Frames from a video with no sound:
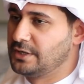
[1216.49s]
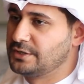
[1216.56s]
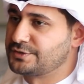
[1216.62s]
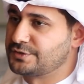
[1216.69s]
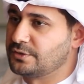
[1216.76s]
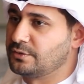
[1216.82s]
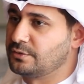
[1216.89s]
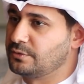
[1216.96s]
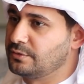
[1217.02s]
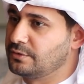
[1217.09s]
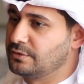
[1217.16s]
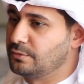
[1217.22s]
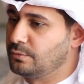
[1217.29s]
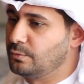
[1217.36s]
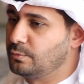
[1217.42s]
So
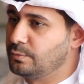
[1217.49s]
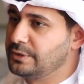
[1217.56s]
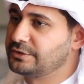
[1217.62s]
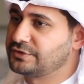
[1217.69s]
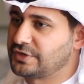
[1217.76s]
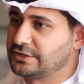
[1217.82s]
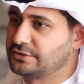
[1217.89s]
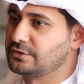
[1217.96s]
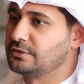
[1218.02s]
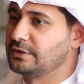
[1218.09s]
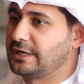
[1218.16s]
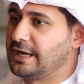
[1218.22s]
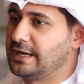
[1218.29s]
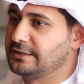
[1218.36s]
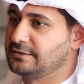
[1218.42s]
we try to
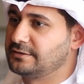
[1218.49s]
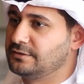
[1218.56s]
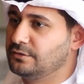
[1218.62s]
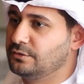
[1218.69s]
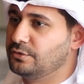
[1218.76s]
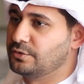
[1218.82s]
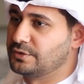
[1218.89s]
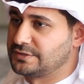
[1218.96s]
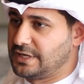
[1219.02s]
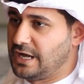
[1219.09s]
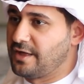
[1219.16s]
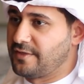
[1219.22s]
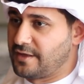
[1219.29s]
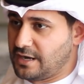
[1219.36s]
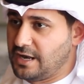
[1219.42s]
look at those
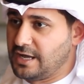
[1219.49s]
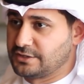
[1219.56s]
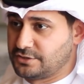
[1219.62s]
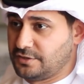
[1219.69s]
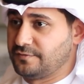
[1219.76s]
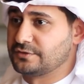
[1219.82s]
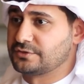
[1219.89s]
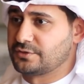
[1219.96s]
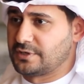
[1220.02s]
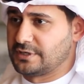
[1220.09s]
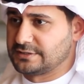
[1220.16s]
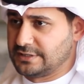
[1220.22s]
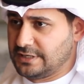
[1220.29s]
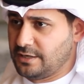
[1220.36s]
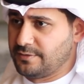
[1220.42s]
other lines of
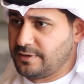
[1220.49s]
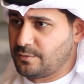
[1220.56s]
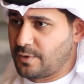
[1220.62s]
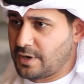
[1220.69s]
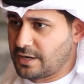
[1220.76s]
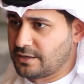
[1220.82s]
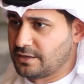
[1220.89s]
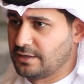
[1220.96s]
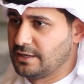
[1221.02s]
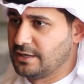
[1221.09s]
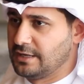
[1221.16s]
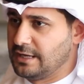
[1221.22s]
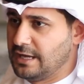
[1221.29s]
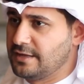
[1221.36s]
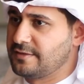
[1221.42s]
insurance and how they work,
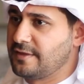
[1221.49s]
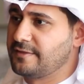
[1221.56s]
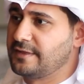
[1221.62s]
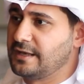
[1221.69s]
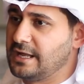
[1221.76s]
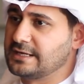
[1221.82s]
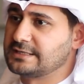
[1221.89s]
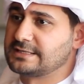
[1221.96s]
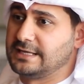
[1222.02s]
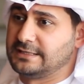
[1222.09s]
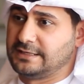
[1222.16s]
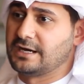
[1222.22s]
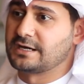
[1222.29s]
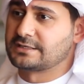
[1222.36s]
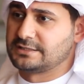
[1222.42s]
and then the lines
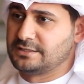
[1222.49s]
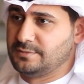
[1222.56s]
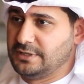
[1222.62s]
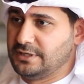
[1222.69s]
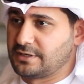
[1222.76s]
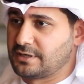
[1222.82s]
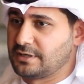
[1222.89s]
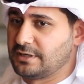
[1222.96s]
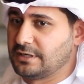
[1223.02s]
that are similar.